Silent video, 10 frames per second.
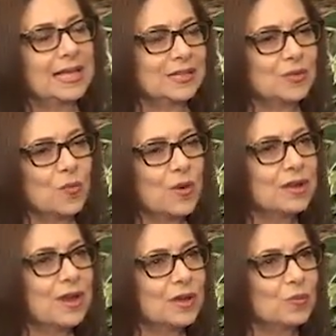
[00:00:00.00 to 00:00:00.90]
it's a
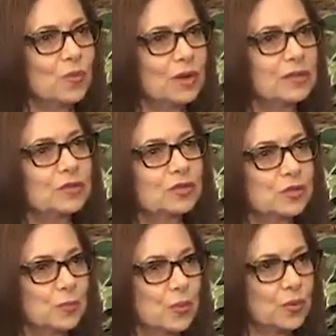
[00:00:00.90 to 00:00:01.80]
one-on-one
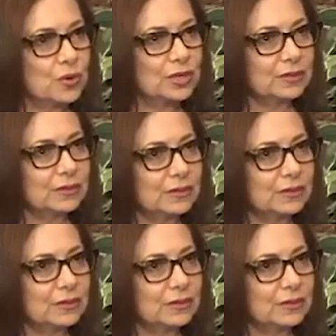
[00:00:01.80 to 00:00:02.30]
support,